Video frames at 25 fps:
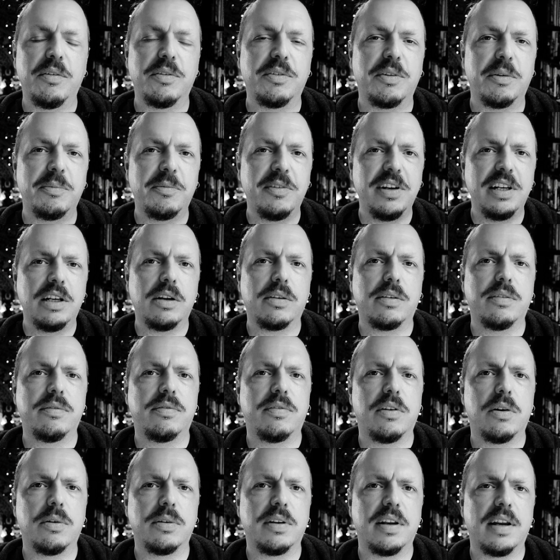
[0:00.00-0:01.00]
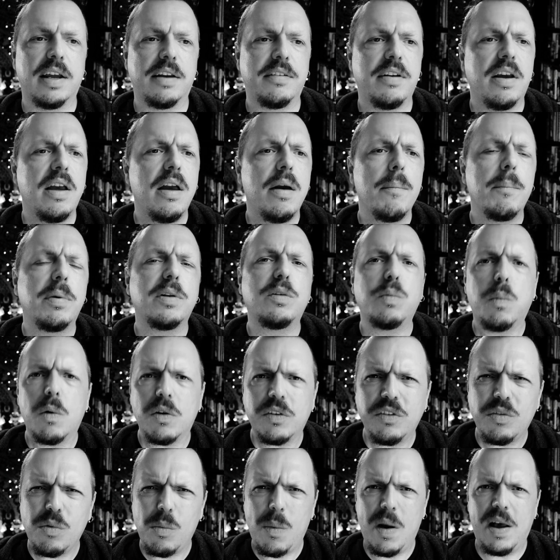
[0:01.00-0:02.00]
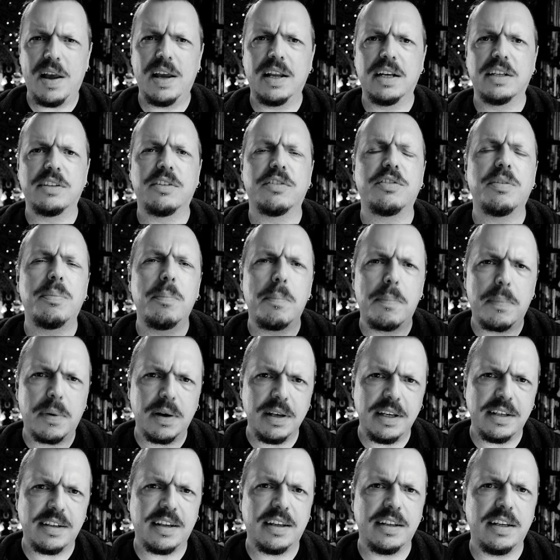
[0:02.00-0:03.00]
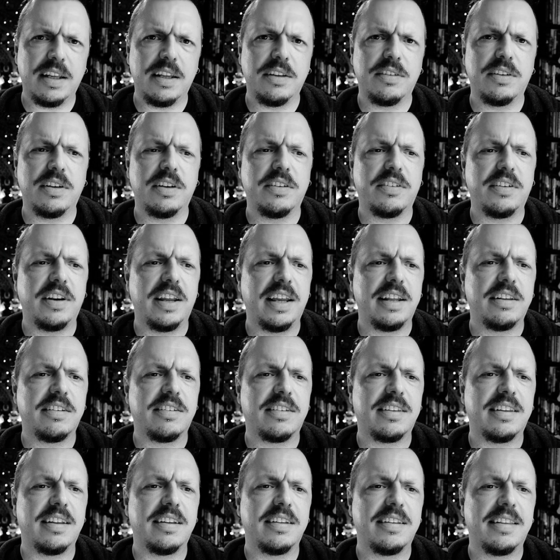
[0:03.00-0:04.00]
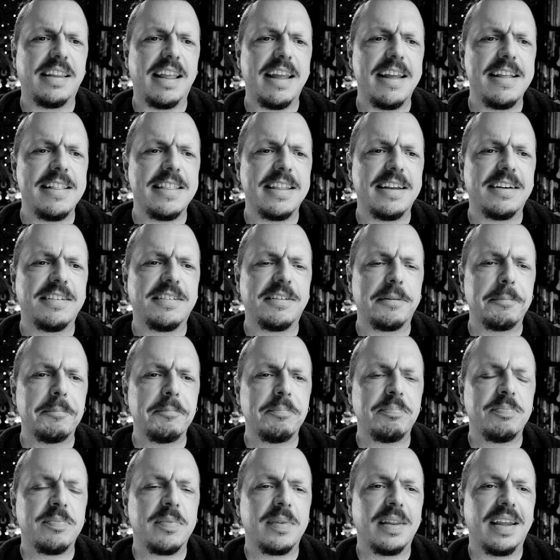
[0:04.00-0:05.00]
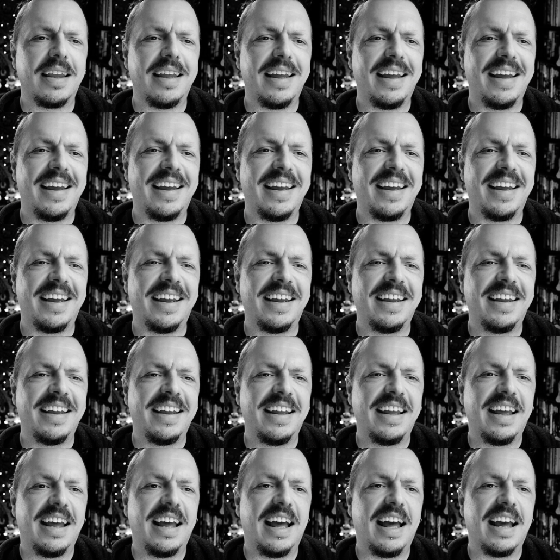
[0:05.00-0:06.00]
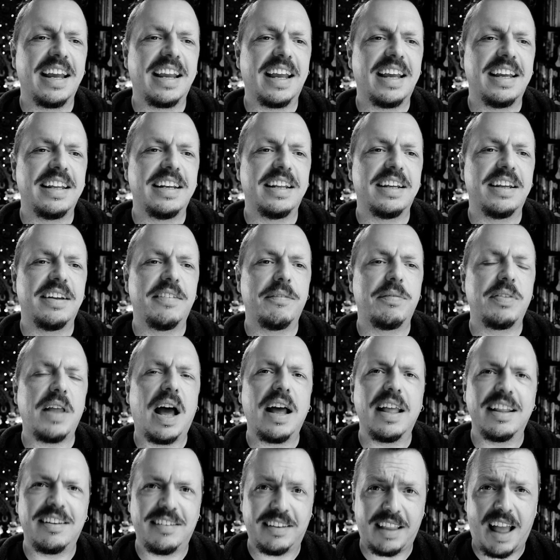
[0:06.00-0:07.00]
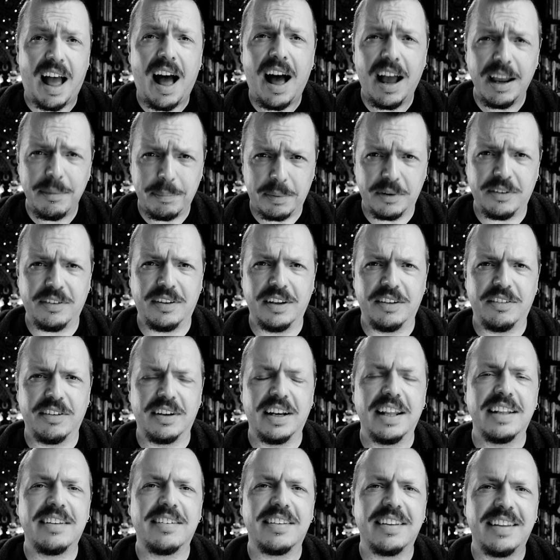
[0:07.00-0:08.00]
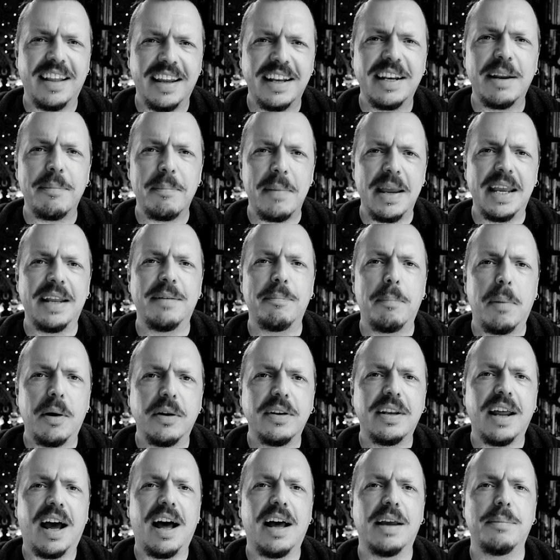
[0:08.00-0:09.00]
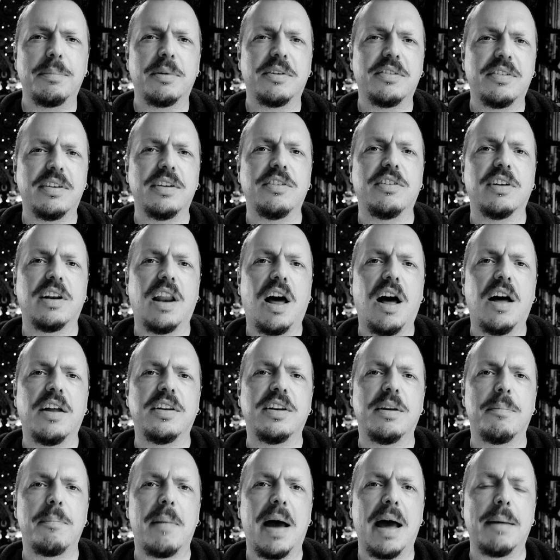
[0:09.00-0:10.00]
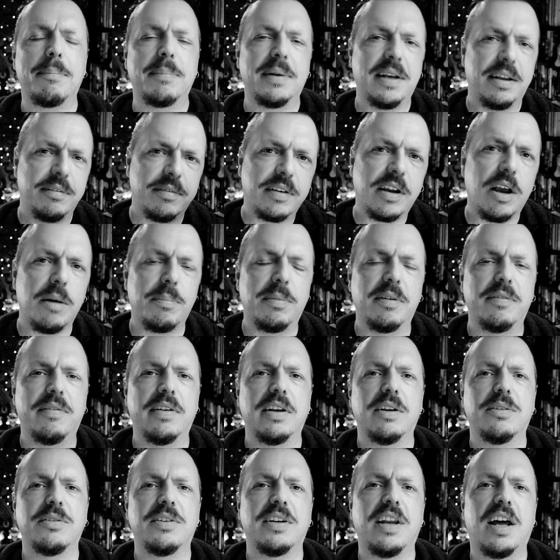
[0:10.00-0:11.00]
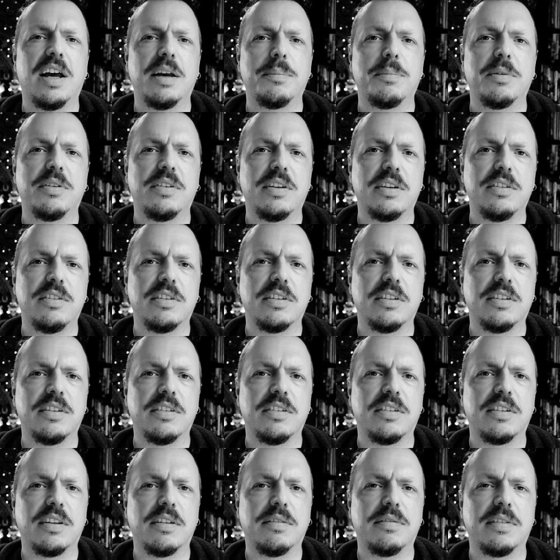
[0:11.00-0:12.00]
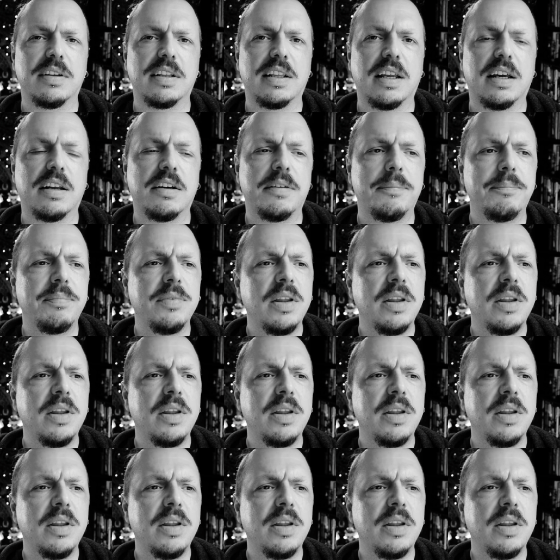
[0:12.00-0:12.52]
So I'm really looking forward to that. But it's worth your while. There's some brilliant ideas in it. It's the thing that it's the hyper sigil. It's the thing that put the hyper sigil on the map. And I have a couple of videos on hyper sigils and stuff like that.